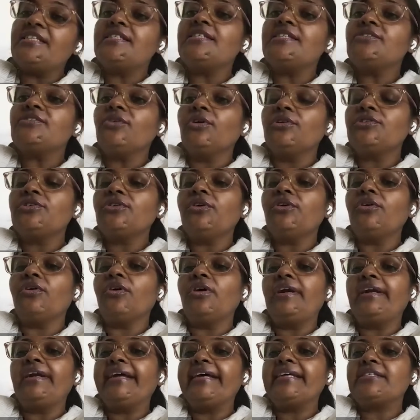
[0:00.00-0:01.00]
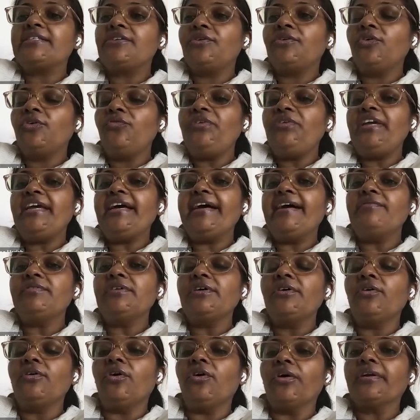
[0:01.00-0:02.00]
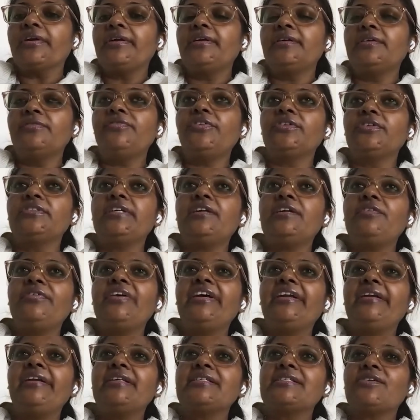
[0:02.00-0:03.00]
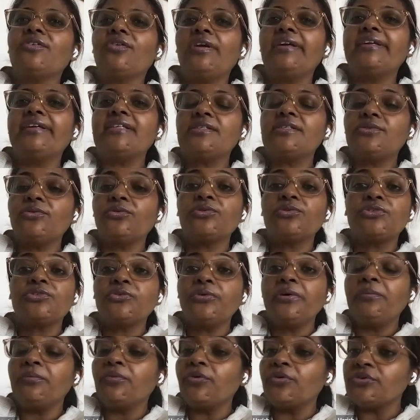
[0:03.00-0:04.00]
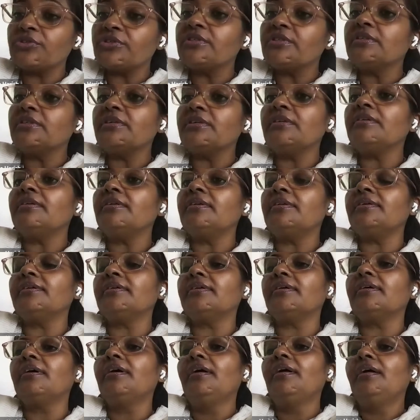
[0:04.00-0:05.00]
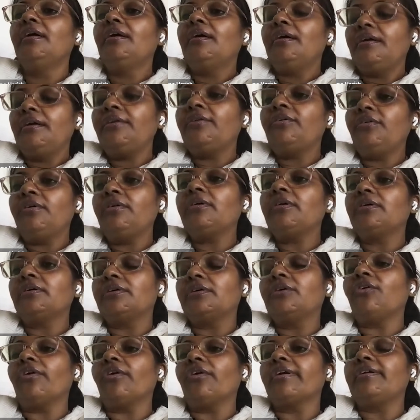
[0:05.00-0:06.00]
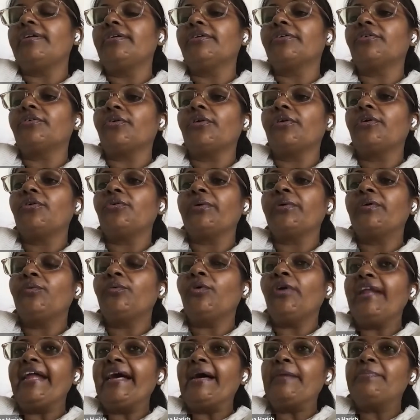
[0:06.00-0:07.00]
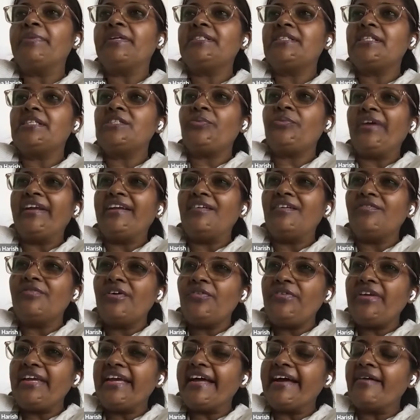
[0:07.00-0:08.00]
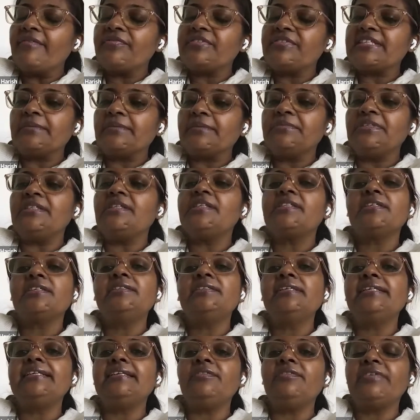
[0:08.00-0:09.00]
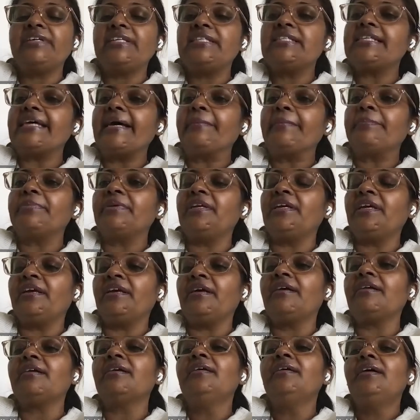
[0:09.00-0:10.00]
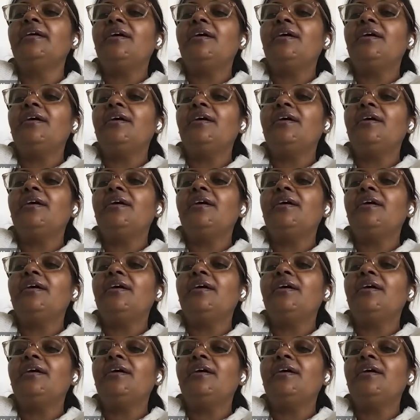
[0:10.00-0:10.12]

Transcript: this is also called as, you know, we have a corner for that where it is called a socio-emotional, uh, you know, a corner onto it. What happens is whenever we have some internal events happening,